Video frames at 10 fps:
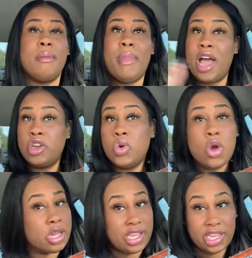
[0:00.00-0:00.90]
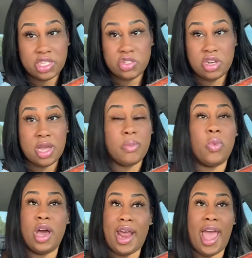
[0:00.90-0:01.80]
my New Orleans trip,
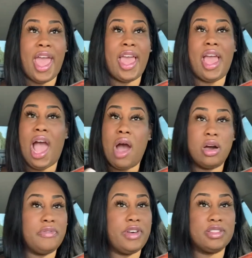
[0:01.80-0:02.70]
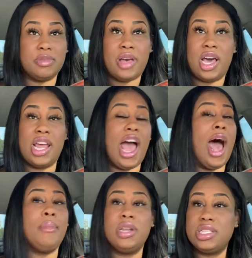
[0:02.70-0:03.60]
what I ate, how I felt about it.
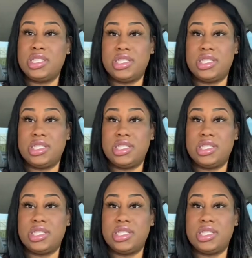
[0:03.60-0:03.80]
I'm gonna